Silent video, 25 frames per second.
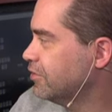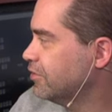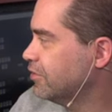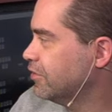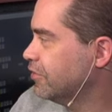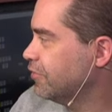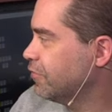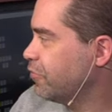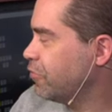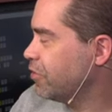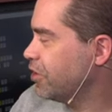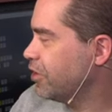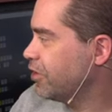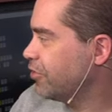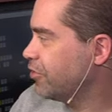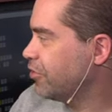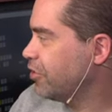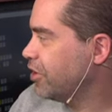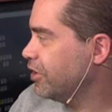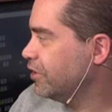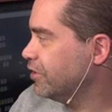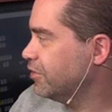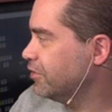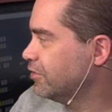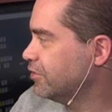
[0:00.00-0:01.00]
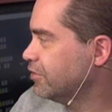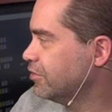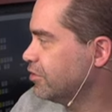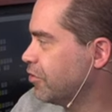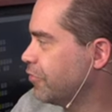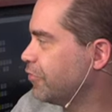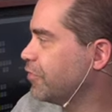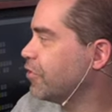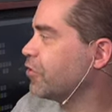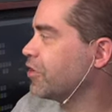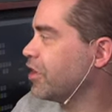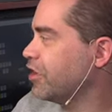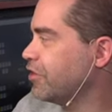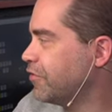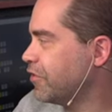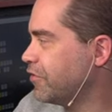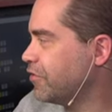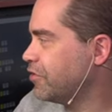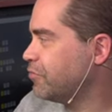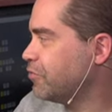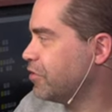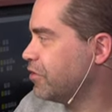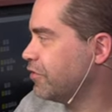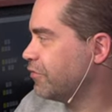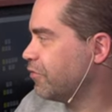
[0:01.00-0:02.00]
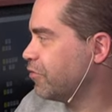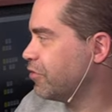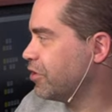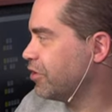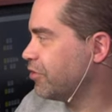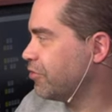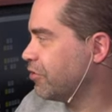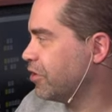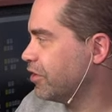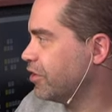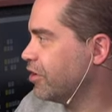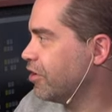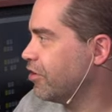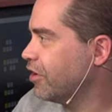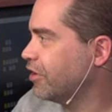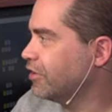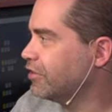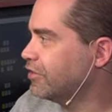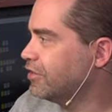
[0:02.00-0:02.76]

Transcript: forty-three. So, okay, fifty-one and forty-three, all right.